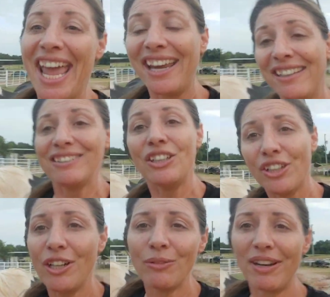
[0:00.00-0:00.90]
And
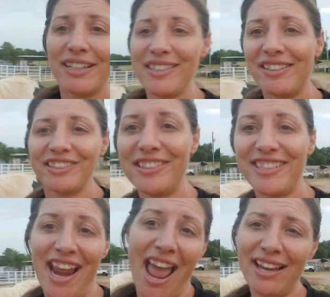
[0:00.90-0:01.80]
you're gonna run into little
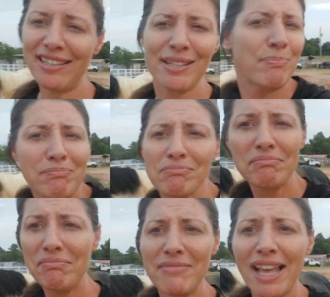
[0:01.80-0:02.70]
snags.
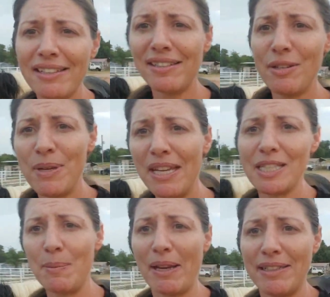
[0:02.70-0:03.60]
That's to be
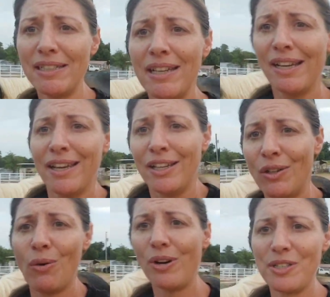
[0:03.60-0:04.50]
expected.
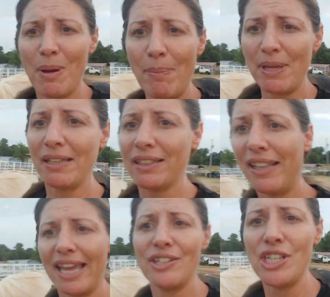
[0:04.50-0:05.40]
Your horse might be a
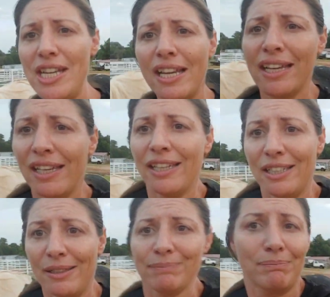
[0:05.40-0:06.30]
little edgy,
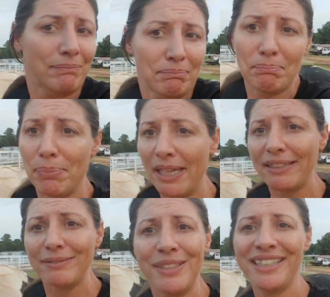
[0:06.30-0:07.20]

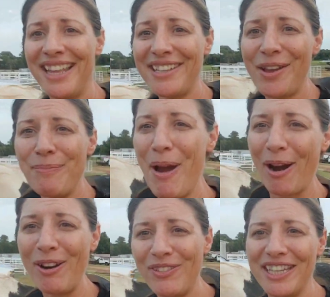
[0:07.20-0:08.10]
but that's all
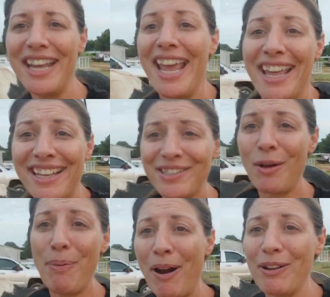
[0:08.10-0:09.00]
part of it. That's
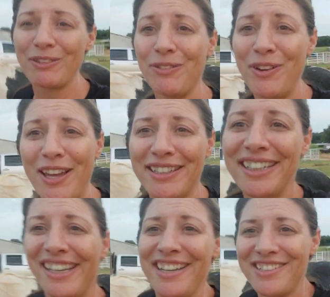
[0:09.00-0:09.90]
all part of the
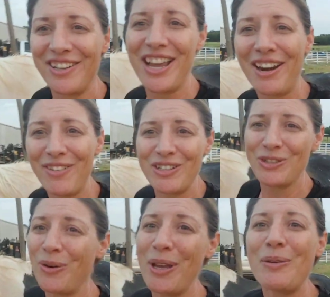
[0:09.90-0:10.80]
fun. So you gotta
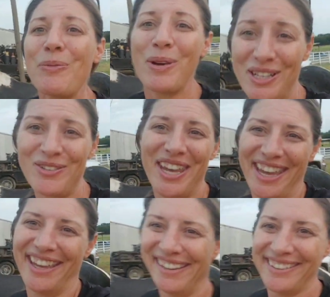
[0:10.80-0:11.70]
enjoy it when you can.